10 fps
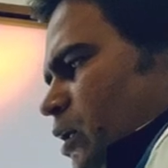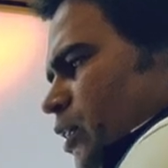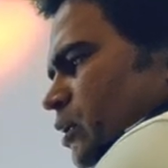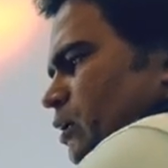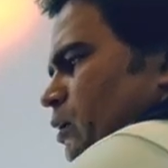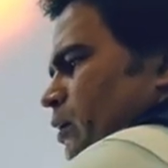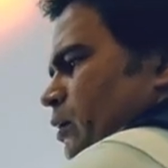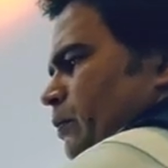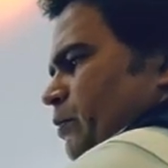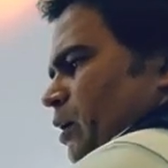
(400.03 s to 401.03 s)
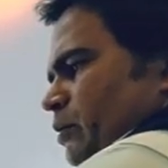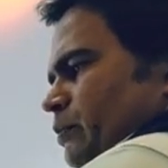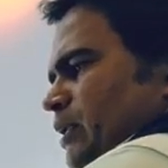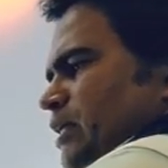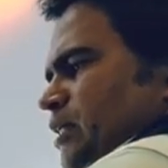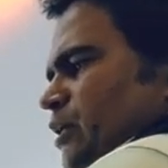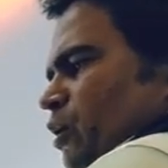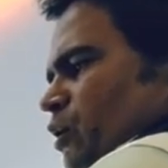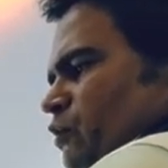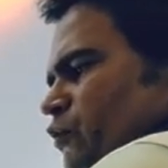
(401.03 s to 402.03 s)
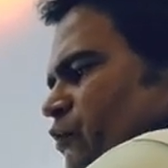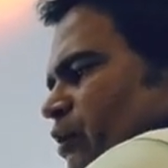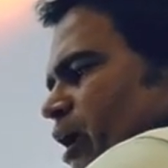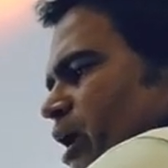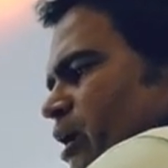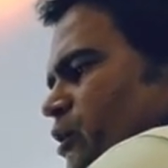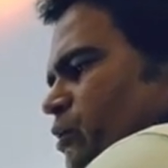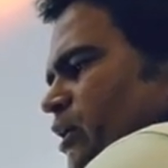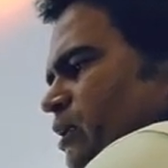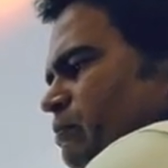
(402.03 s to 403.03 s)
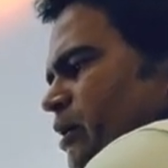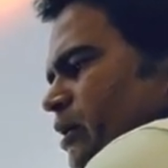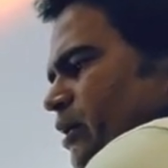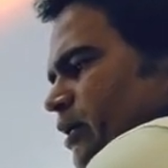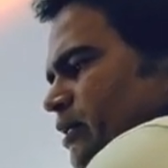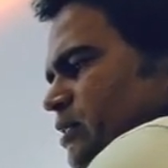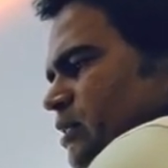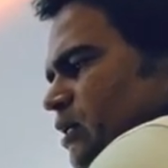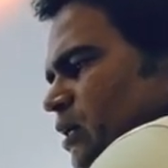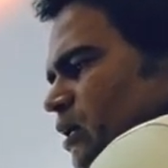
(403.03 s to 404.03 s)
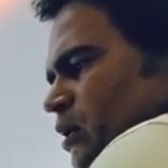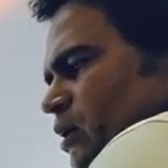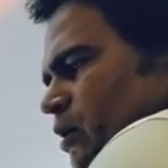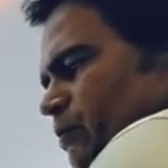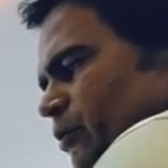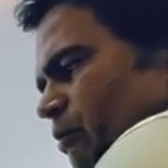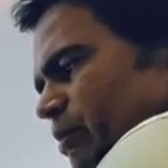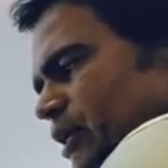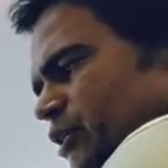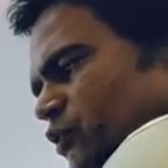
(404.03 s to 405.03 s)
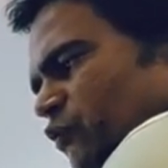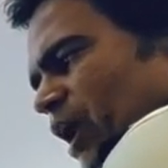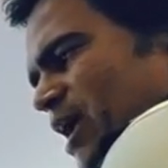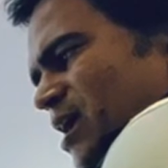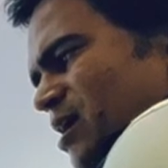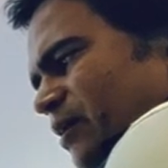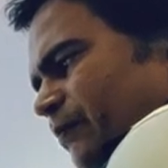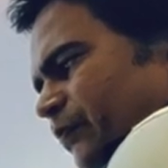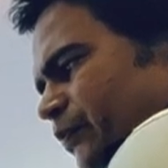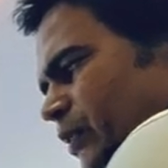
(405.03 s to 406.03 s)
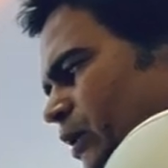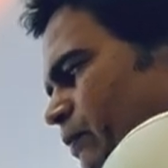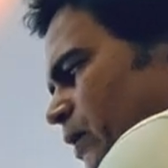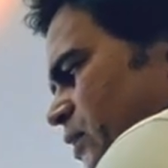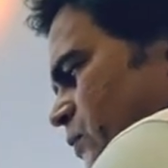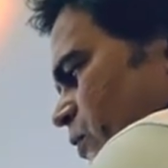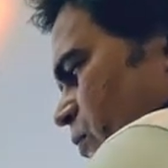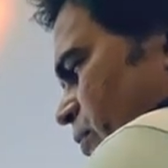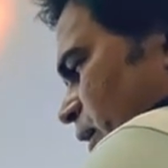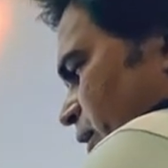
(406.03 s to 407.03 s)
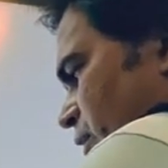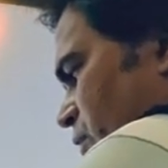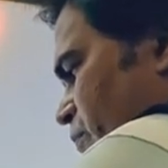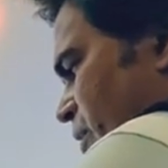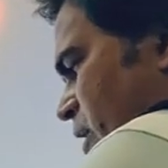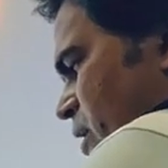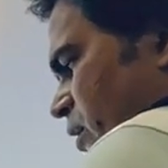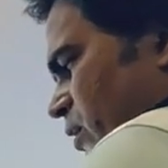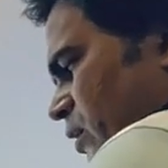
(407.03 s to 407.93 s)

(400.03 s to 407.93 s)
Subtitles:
the probability of A union B is probability of A plus probability of B